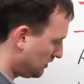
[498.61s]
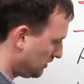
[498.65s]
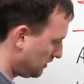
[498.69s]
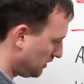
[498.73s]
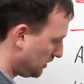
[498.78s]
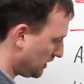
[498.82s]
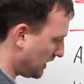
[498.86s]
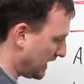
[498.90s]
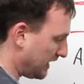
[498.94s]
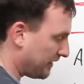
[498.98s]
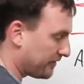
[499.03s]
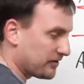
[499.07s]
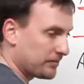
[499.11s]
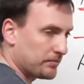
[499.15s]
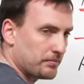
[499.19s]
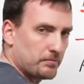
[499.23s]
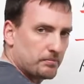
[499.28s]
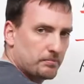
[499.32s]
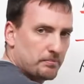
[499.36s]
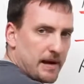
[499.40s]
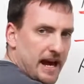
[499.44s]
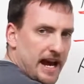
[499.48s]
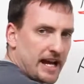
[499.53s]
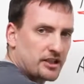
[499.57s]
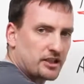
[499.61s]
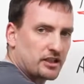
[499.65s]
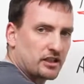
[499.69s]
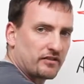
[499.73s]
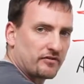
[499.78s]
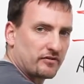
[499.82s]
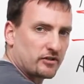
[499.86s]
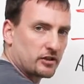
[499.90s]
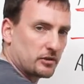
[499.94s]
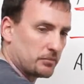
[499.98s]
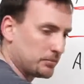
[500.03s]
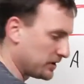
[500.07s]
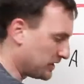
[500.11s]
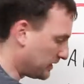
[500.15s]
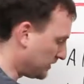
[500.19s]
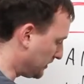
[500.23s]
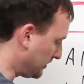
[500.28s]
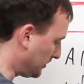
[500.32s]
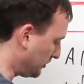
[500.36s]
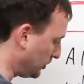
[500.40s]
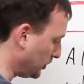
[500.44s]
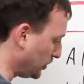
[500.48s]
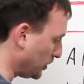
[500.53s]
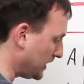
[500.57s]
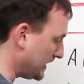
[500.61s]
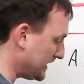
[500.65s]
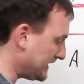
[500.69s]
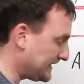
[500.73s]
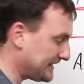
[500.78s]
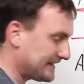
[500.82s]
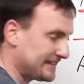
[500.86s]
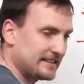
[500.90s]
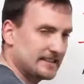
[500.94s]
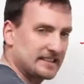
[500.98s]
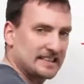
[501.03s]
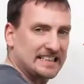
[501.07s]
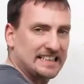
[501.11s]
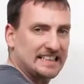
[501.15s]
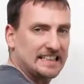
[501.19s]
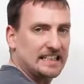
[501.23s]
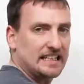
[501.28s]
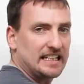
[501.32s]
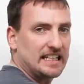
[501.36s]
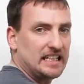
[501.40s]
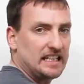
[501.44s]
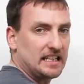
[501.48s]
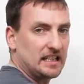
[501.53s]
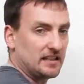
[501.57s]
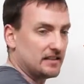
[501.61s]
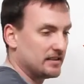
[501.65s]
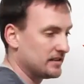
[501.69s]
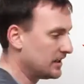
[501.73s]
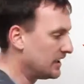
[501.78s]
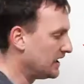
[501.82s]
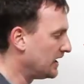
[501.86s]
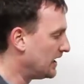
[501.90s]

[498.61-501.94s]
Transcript: you have the matching verb. Students need.